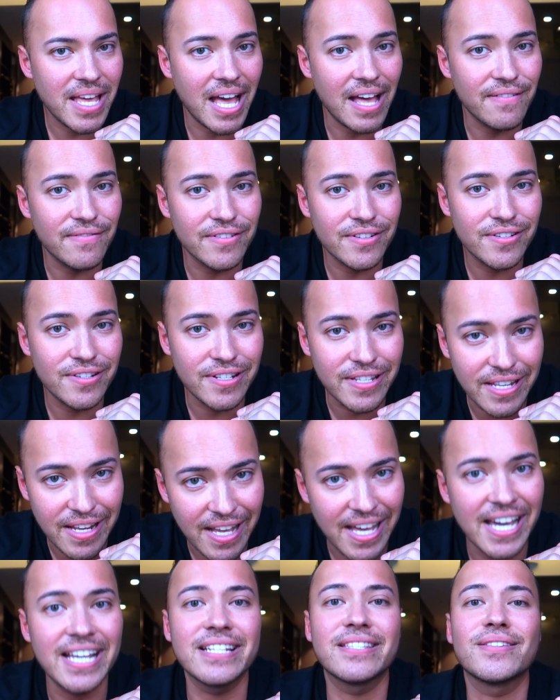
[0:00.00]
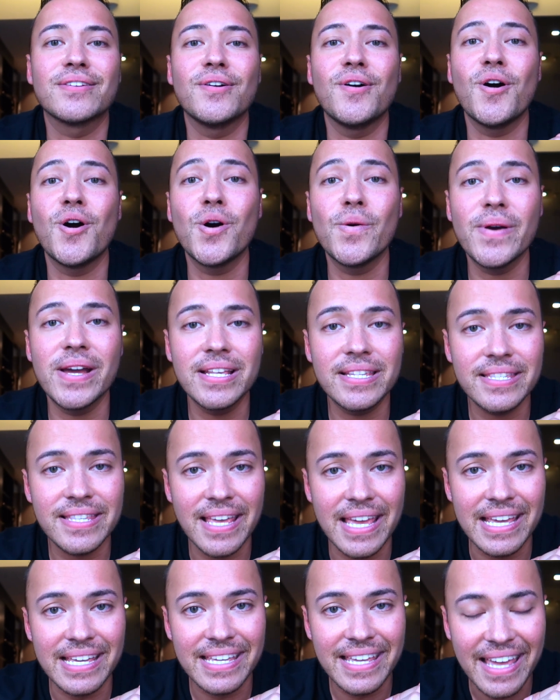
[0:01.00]
have a good night. Always
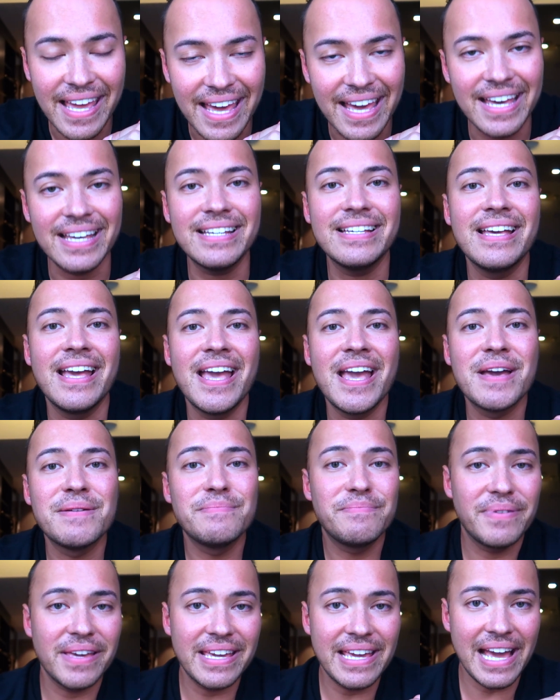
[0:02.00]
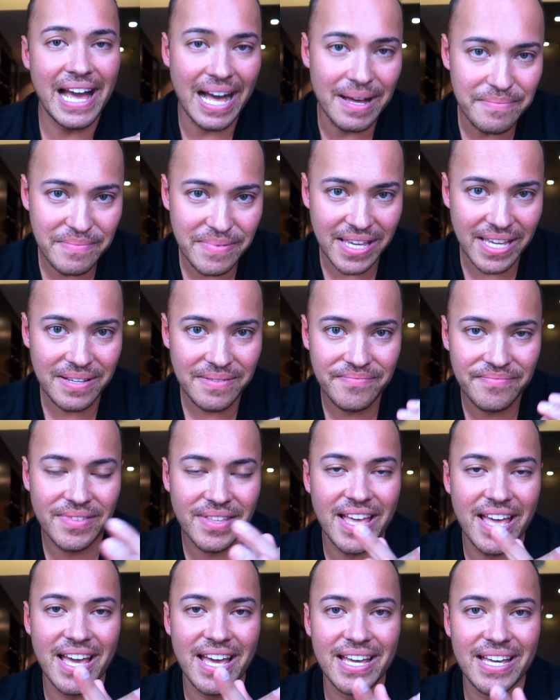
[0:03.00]
take care, be happy,
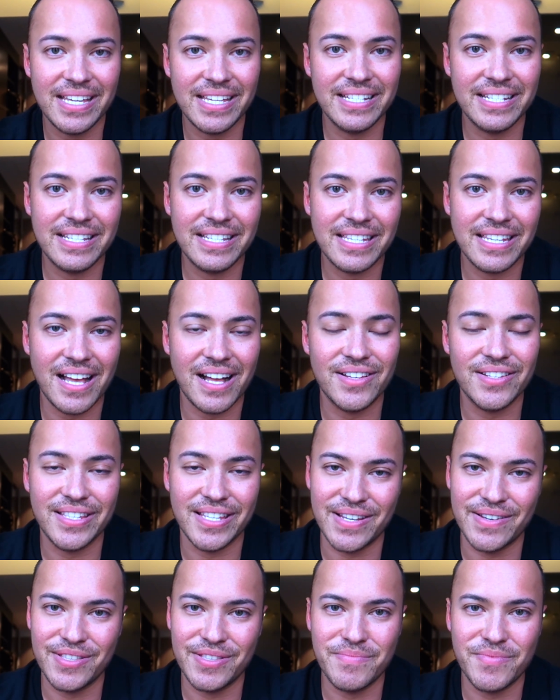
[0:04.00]
and I'll see you in